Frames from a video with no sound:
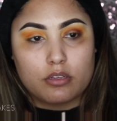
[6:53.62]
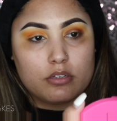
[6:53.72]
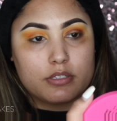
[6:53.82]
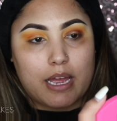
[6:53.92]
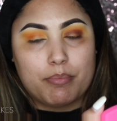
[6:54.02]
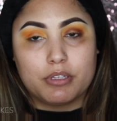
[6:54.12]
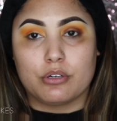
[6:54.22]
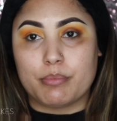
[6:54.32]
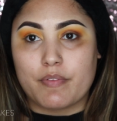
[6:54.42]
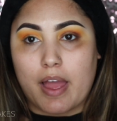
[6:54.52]
Tap a little
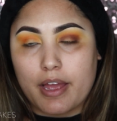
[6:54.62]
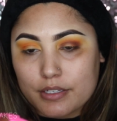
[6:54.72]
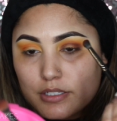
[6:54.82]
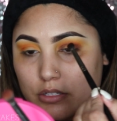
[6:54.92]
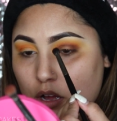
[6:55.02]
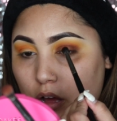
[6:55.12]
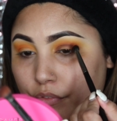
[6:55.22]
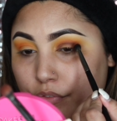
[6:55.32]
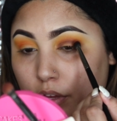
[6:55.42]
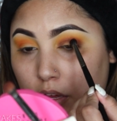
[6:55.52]
bit of that excess
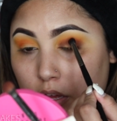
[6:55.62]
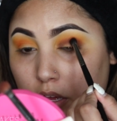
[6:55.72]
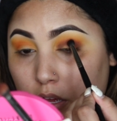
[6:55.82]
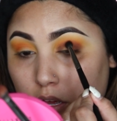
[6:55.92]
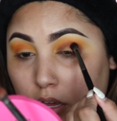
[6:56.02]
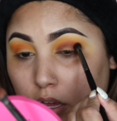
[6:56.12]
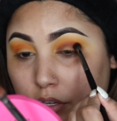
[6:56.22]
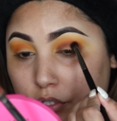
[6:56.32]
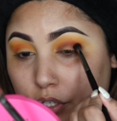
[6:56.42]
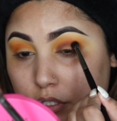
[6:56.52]
off and
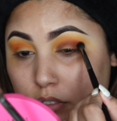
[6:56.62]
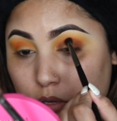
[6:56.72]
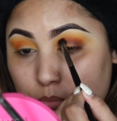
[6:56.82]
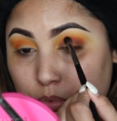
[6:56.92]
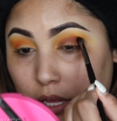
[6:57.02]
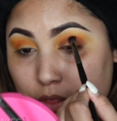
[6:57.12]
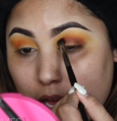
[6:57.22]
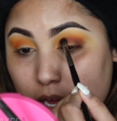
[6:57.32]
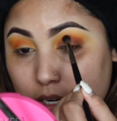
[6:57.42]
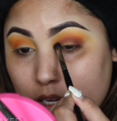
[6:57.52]
just blend
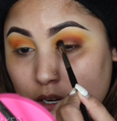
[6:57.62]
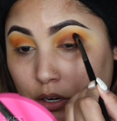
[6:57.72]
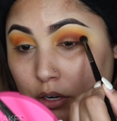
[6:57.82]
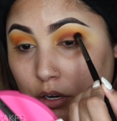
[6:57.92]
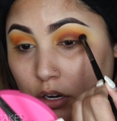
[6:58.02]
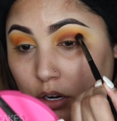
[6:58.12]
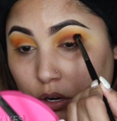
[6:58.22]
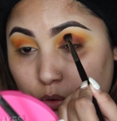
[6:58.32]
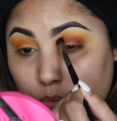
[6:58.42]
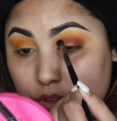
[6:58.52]
that in
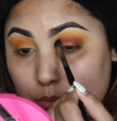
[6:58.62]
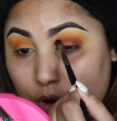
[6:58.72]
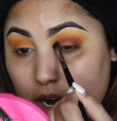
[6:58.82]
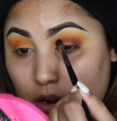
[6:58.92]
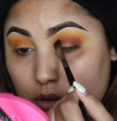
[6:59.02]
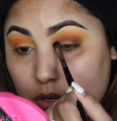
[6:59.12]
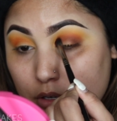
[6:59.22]
with the brown.